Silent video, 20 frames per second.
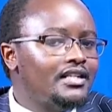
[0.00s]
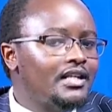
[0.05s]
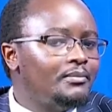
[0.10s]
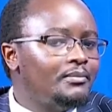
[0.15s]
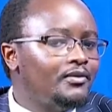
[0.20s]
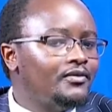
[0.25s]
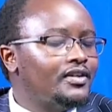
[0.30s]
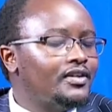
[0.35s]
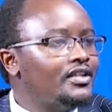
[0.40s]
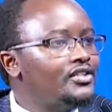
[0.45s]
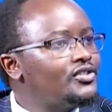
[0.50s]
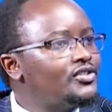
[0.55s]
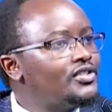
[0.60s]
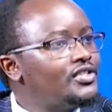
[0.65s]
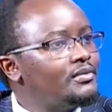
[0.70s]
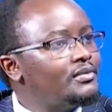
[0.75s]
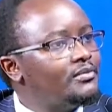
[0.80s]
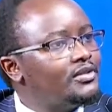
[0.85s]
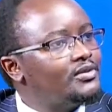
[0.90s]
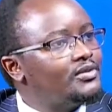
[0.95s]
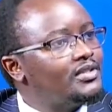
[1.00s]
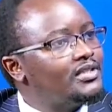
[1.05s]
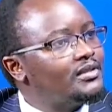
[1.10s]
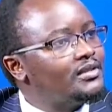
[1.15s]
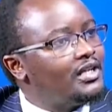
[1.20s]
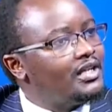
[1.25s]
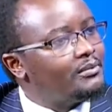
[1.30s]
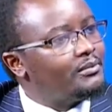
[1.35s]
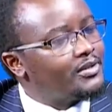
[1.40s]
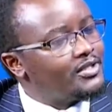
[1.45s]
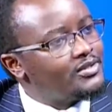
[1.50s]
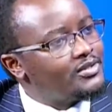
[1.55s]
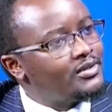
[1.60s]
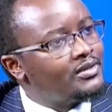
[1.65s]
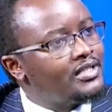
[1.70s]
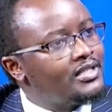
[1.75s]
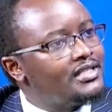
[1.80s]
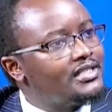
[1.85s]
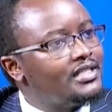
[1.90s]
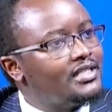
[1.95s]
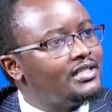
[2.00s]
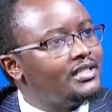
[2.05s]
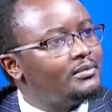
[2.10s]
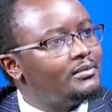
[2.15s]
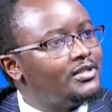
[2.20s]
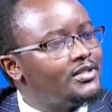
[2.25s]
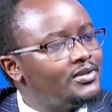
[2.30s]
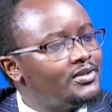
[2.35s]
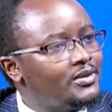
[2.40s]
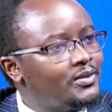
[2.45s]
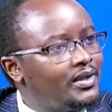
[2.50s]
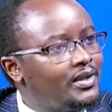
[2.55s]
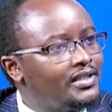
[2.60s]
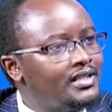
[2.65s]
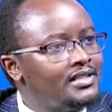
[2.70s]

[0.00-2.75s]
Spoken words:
type of relationship between prisoners and prison